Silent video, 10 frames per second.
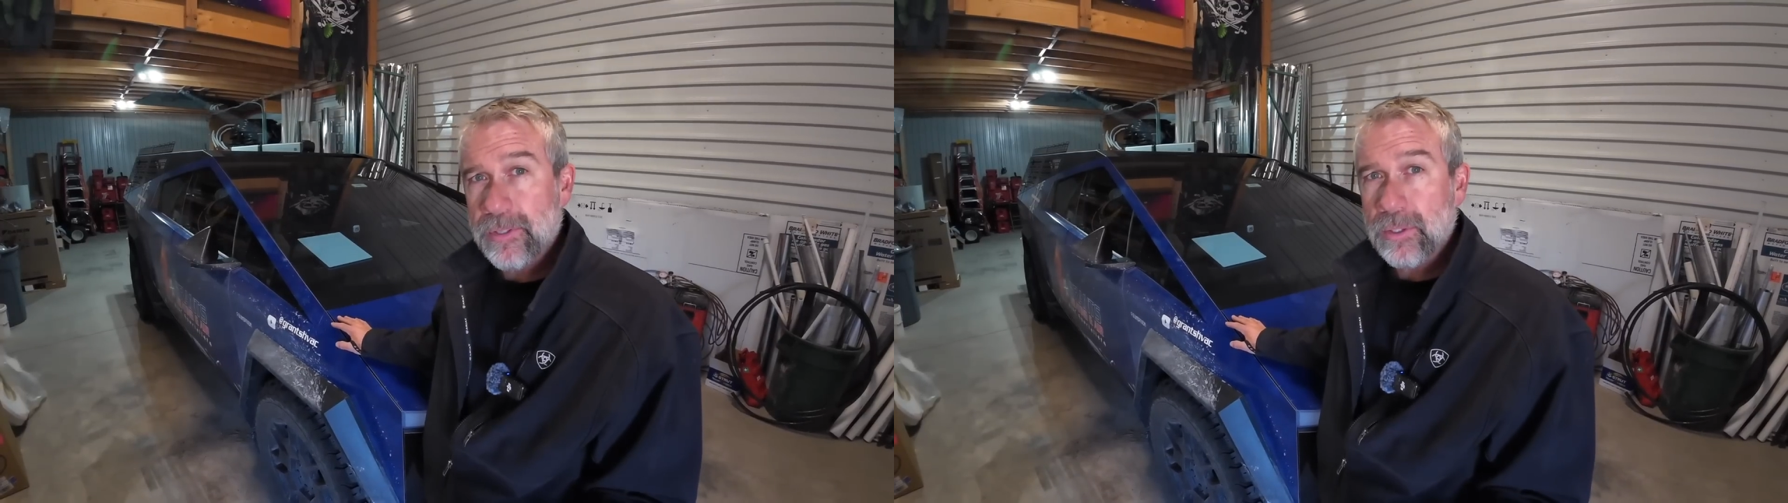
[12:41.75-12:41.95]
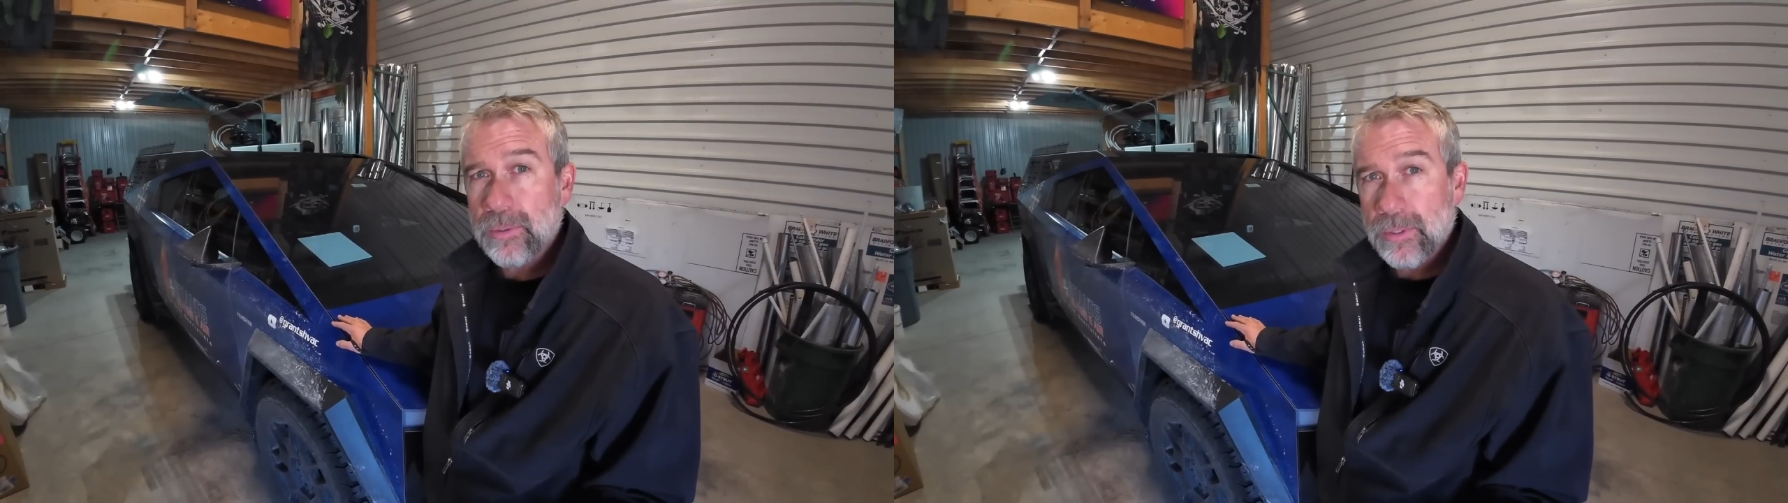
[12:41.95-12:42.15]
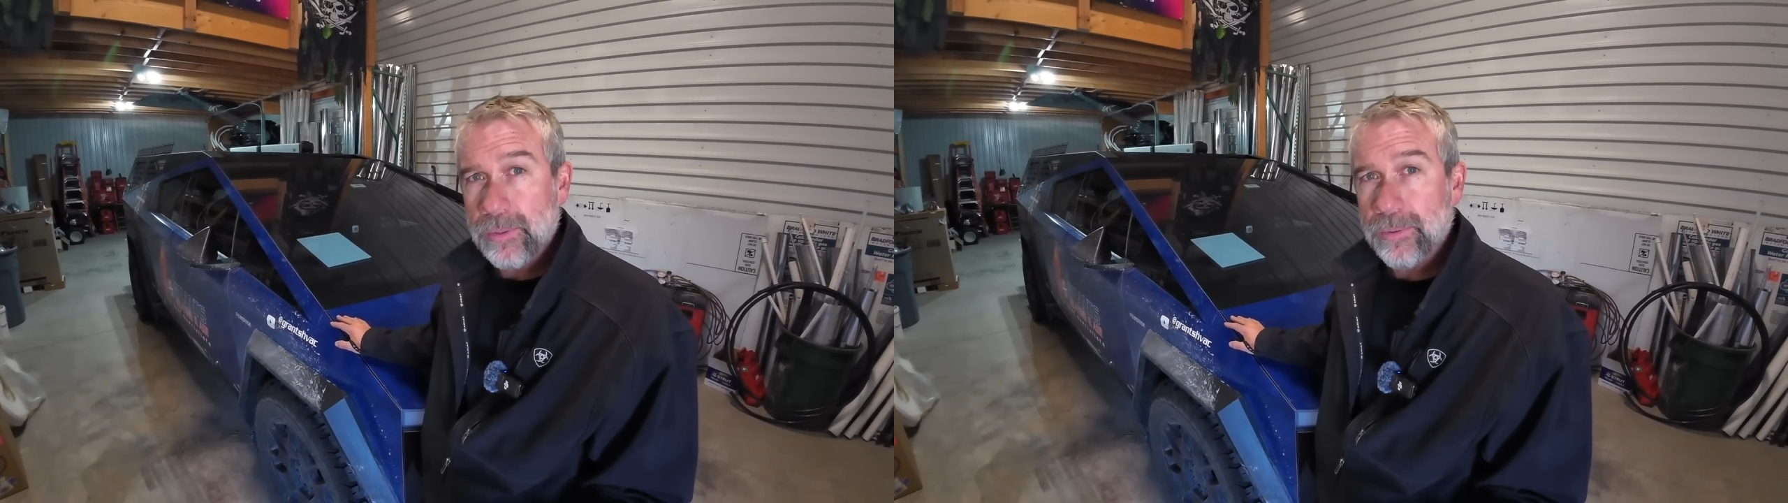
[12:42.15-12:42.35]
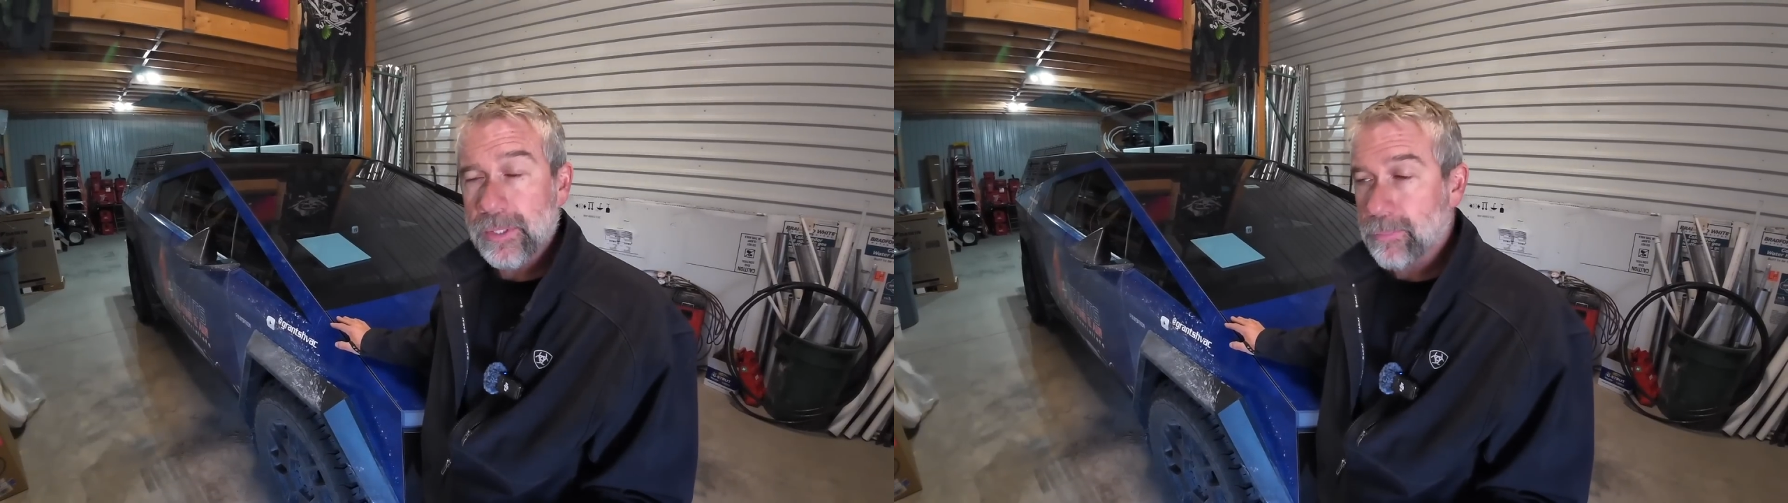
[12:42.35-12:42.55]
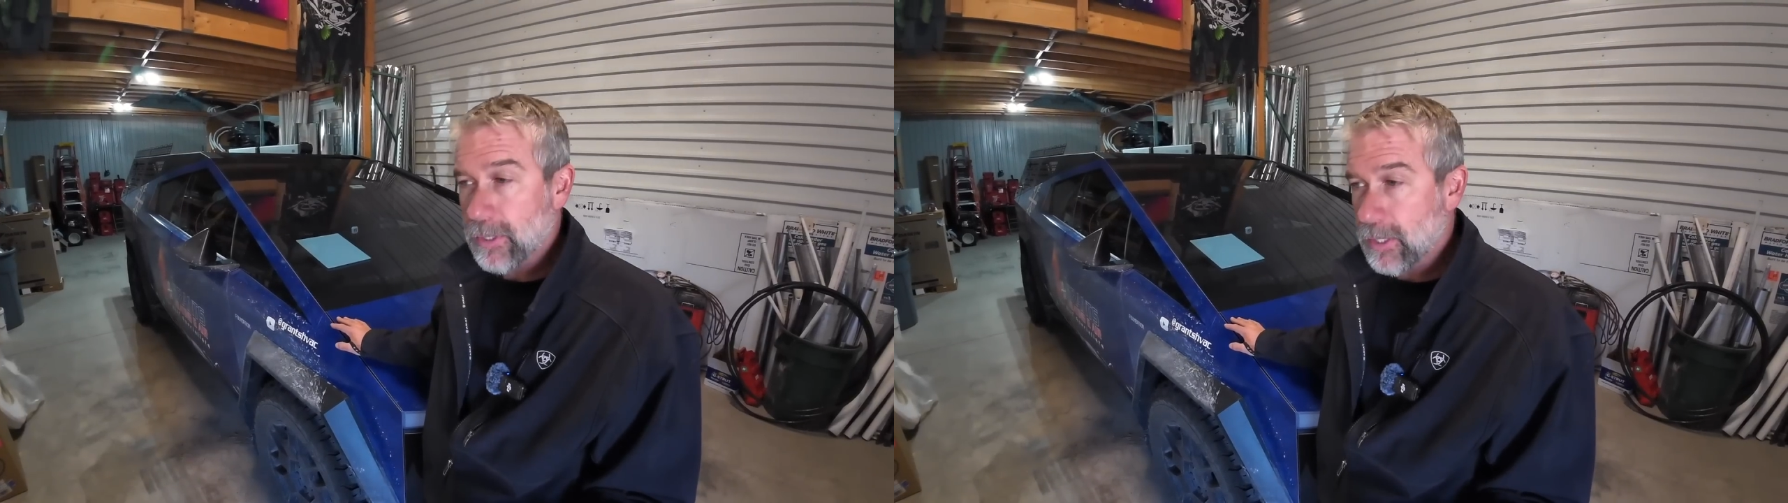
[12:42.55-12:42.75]
the crew,
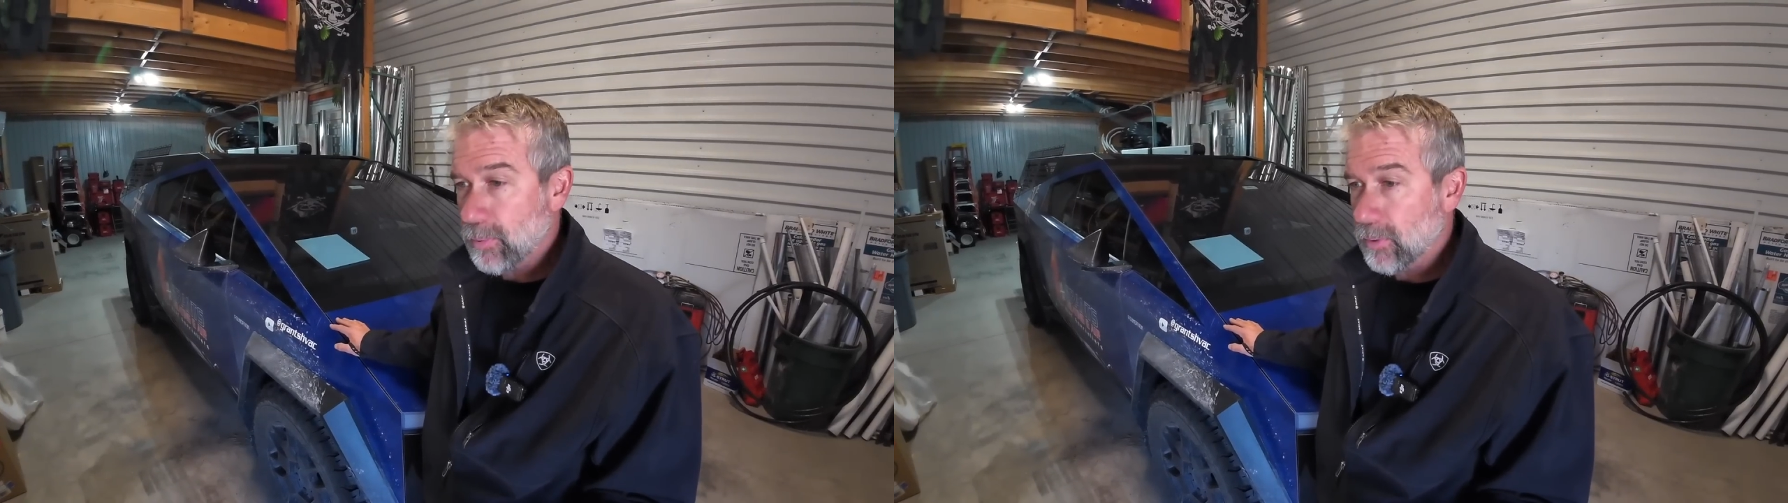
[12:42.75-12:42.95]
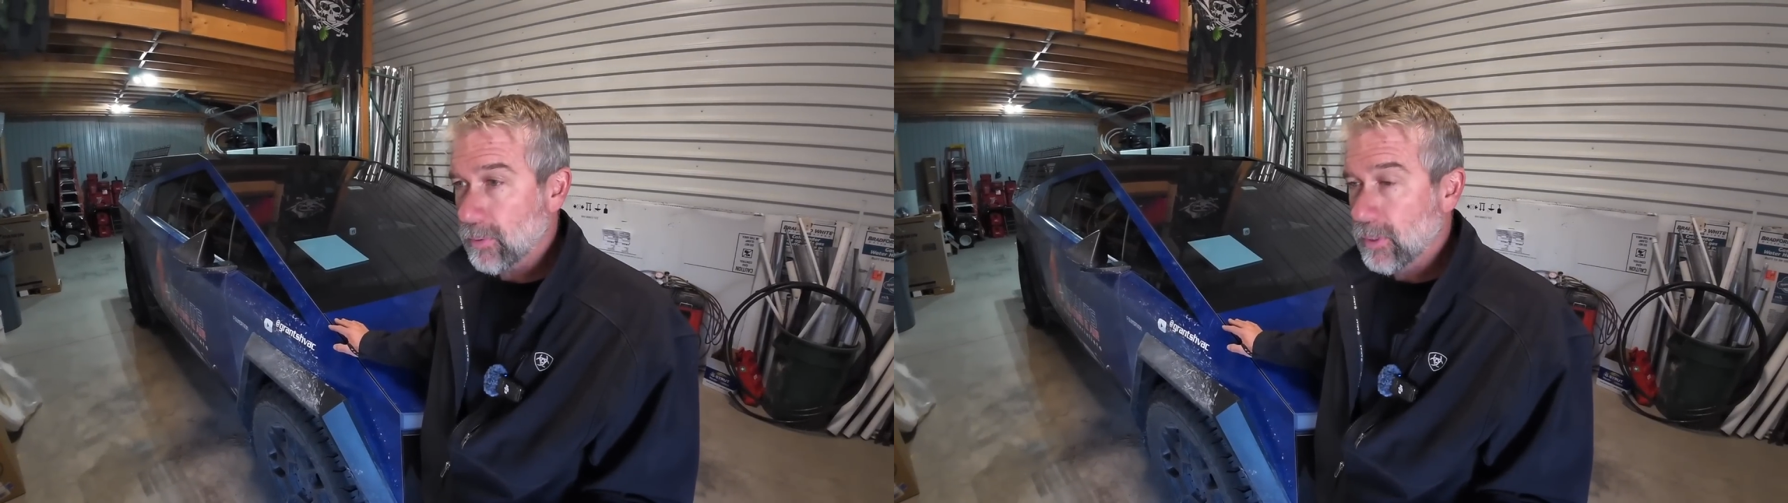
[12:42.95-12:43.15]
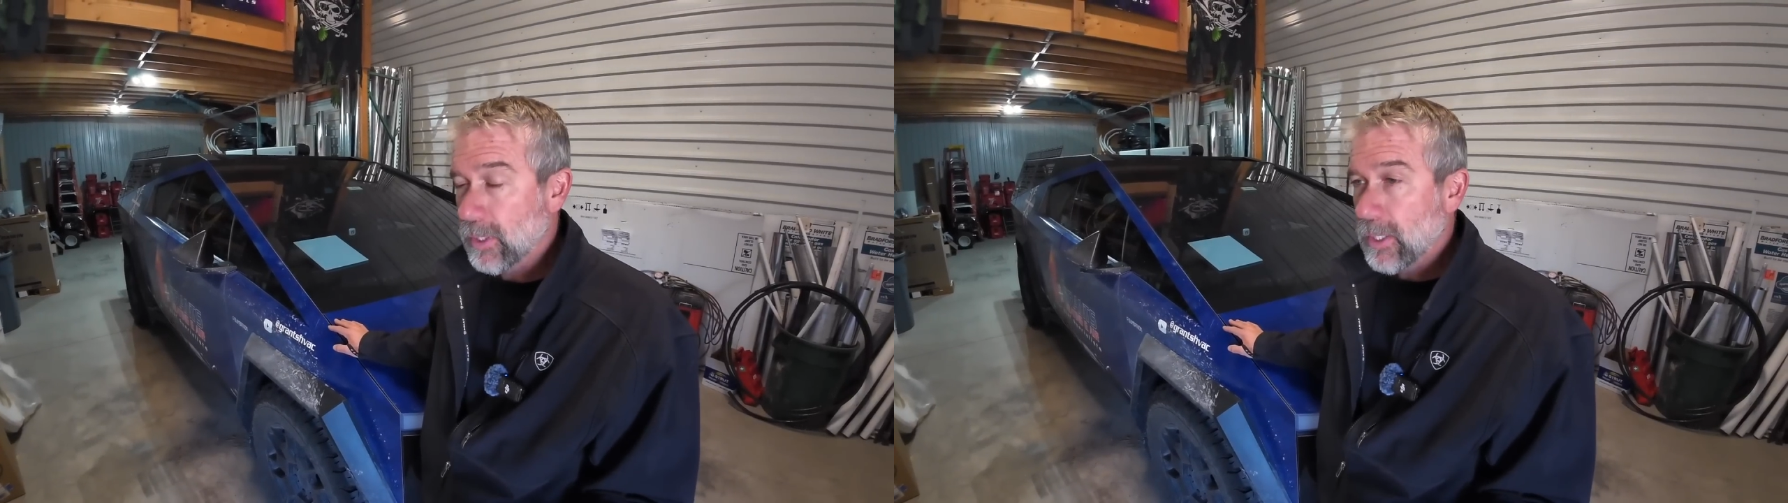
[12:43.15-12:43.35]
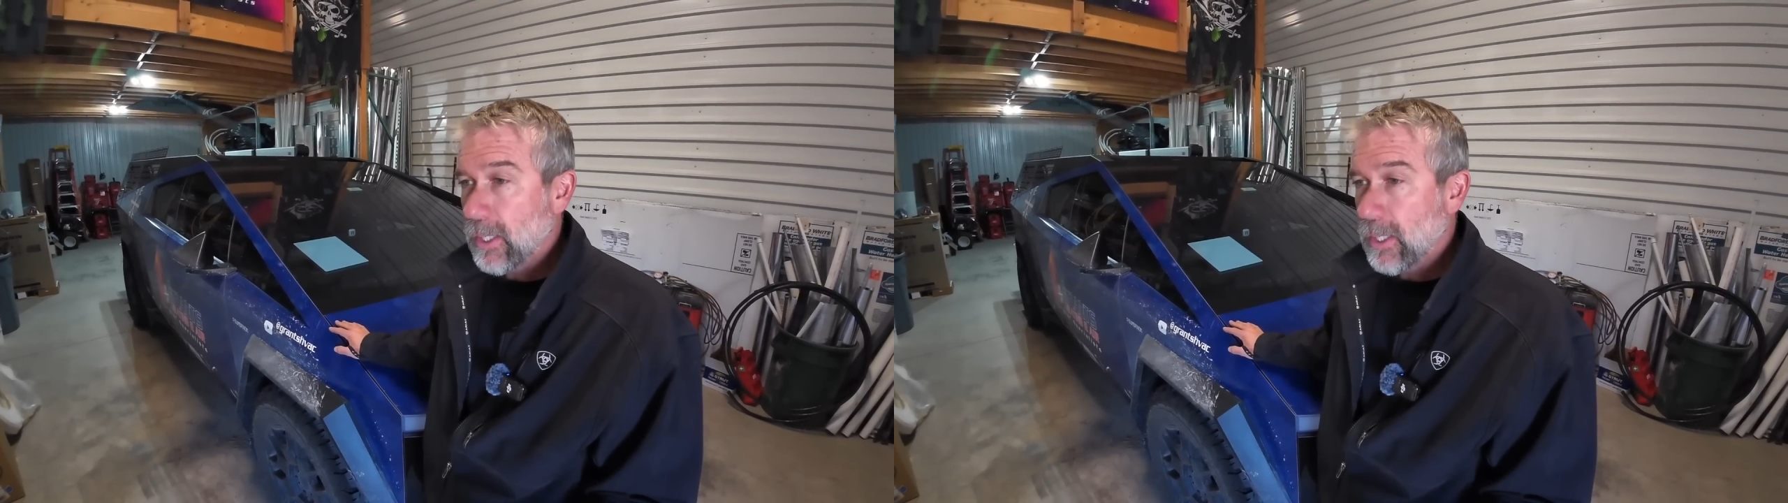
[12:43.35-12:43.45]
and the people.